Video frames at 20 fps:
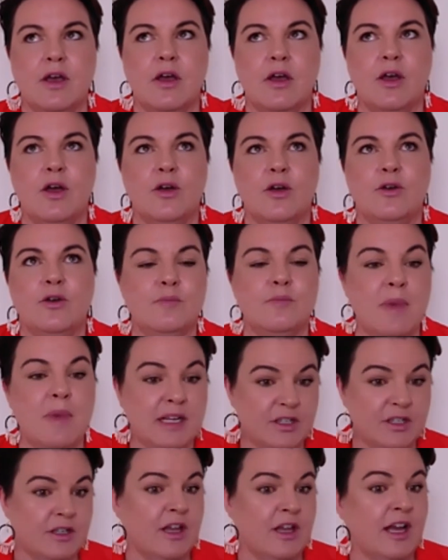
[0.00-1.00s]
who,
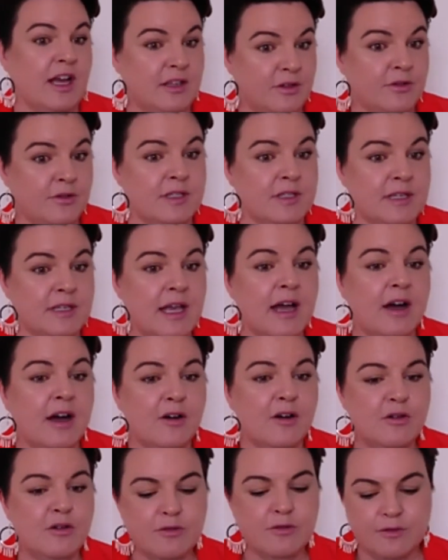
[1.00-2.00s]
much like
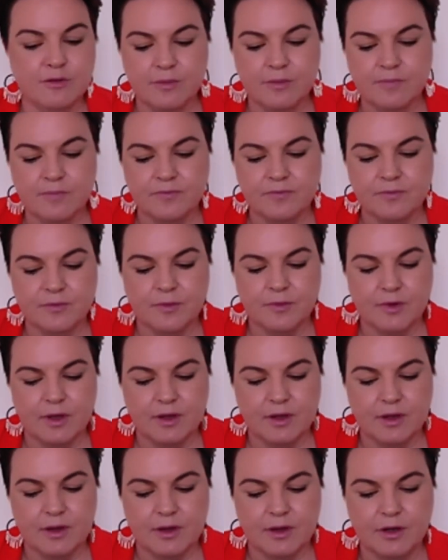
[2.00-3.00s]
yourself,
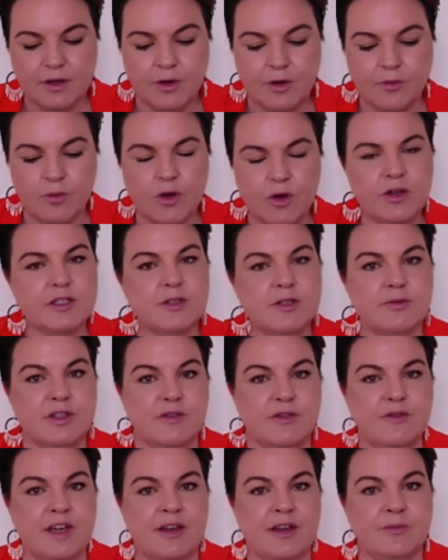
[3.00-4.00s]
you know, works with the
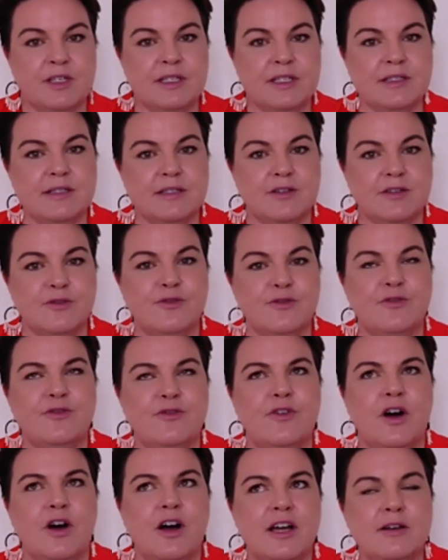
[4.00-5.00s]
families to
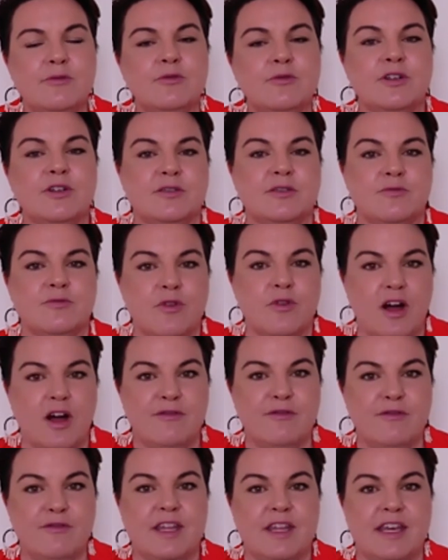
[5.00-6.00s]
find what is right
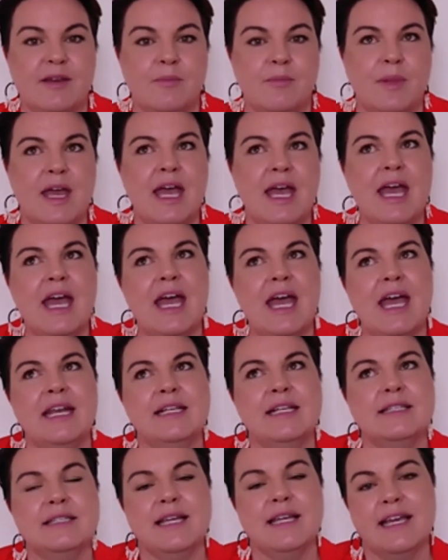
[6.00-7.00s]
for them. And
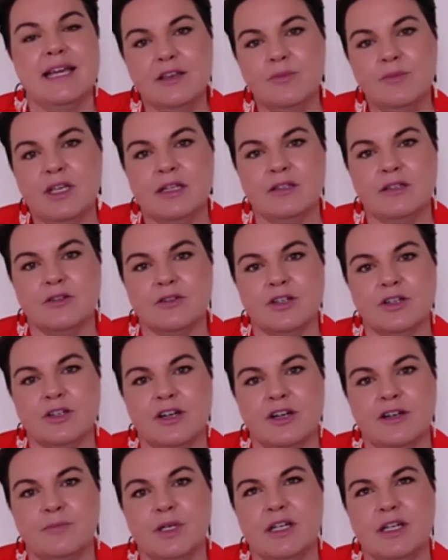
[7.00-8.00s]
it's taken me a long
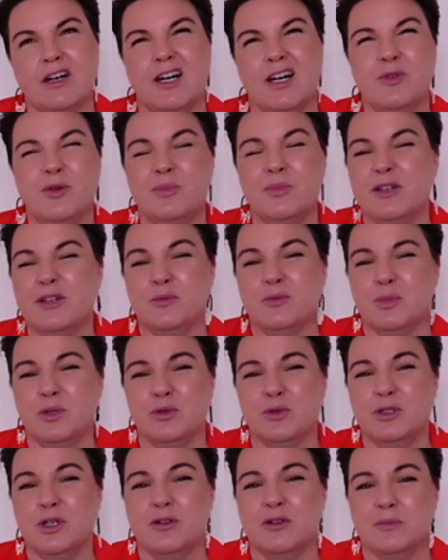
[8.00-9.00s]
time, but I'm a bit of a
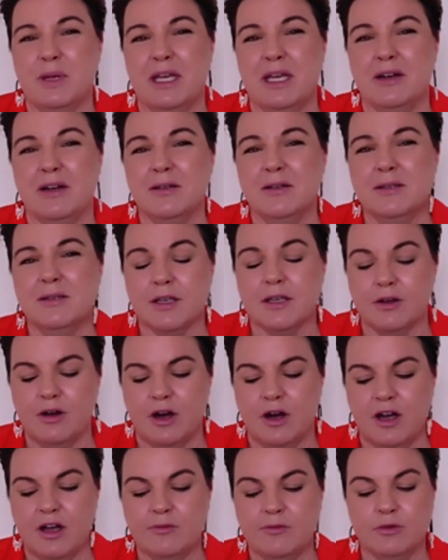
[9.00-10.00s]
bulldog parent, so
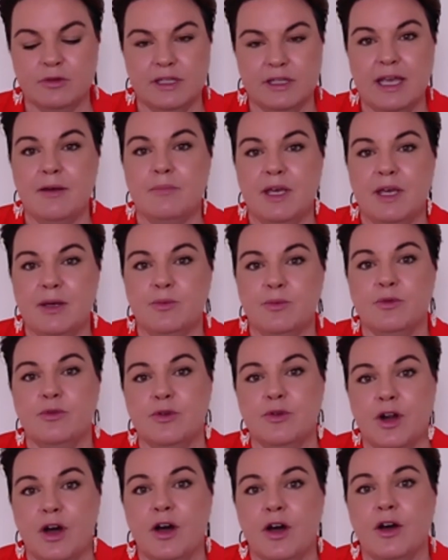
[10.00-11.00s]
I will let people
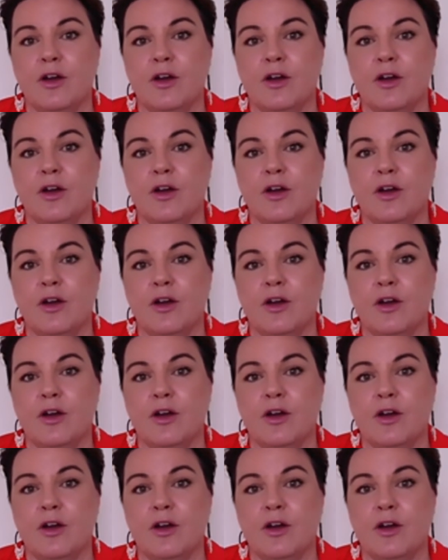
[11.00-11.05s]
know